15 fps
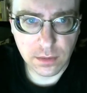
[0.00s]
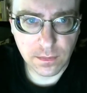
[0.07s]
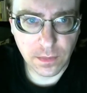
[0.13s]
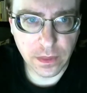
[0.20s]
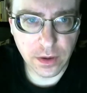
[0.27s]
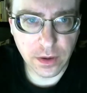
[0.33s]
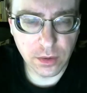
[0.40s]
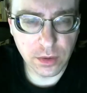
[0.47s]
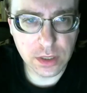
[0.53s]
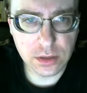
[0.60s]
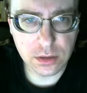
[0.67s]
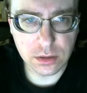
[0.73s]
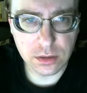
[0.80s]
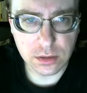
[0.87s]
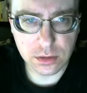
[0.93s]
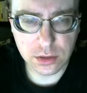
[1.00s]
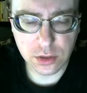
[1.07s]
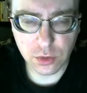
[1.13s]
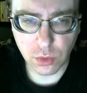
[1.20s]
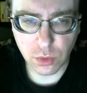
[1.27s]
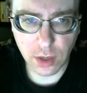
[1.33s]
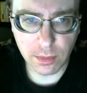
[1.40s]
There isn't
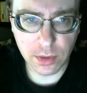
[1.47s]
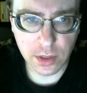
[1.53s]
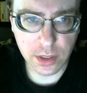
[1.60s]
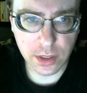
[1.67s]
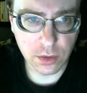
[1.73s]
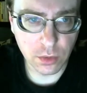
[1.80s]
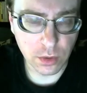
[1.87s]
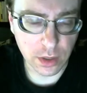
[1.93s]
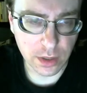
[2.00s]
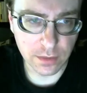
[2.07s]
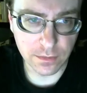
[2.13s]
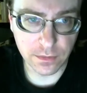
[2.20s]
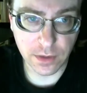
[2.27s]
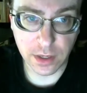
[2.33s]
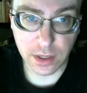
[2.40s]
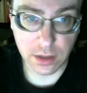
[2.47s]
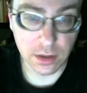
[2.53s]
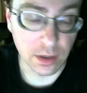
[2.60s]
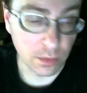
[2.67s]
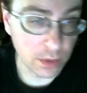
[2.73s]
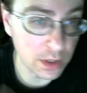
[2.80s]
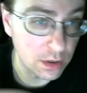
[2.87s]
squabbling or infighting
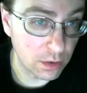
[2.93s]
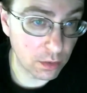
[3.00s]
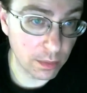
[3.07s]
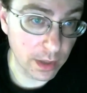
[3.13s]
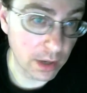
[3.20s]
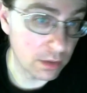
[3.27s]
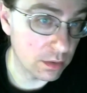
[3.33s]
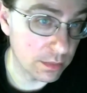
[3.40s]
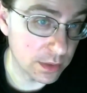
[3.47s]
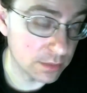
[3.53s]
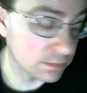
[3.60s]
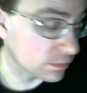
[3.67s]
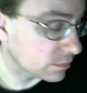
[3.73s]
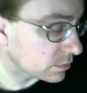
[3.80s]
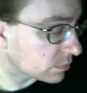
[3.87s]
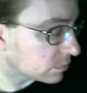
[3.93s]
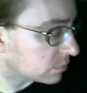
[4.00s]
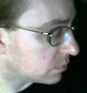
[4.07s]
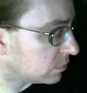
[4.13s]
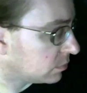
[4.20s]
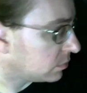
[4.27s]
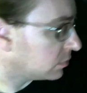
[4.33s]
that we know about. I mean,
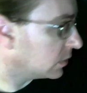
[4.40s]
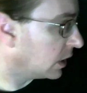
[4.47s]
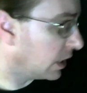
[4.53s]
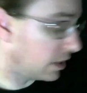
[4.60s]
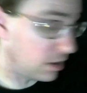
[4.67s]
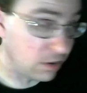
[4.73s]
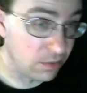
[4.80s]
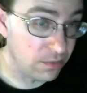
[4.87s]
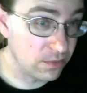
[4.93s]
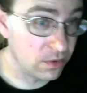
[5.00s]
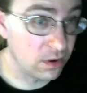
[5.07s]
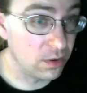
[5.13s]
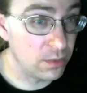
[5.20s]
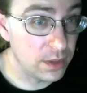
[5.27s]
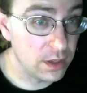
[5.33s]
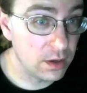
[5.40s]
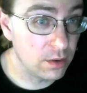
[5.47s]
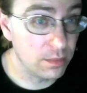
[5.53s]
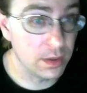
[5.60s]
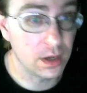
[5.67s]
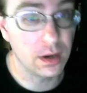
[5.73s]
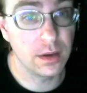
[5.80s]
hell, for all we know,
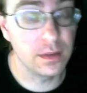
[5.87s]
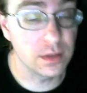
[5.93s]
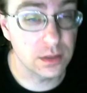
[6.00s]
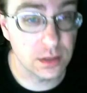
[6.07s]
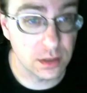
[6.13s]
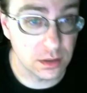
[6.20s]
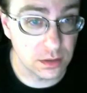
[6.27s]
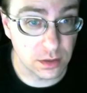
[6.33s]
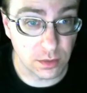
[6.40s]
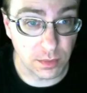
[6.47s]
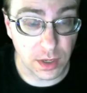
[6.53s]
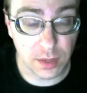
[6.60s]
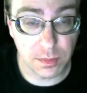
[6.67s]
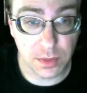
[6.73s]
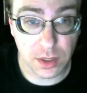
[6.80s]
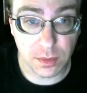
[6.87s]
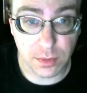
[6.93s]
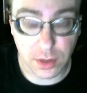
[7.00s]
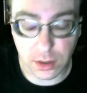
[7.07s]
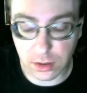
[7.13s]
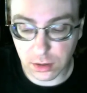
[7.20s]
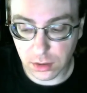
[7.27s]
behind the scenes there might be,
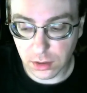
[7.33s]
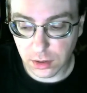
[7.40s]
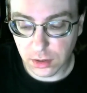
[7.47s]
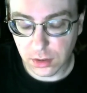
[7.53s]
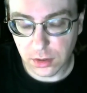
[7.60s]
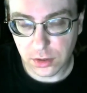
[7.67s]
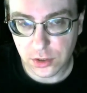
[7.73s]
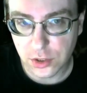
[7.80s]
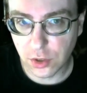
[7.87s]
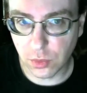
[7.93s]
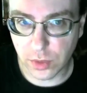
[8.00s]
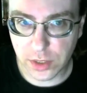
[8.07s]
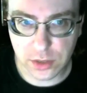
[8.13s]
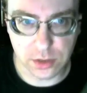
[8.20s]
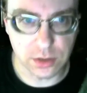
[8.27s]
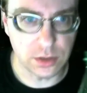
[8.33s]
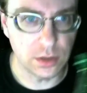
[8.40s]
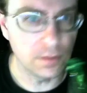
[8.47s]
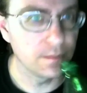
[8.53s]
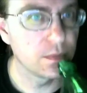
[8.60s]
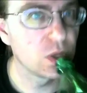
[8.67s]
but there's no reason to.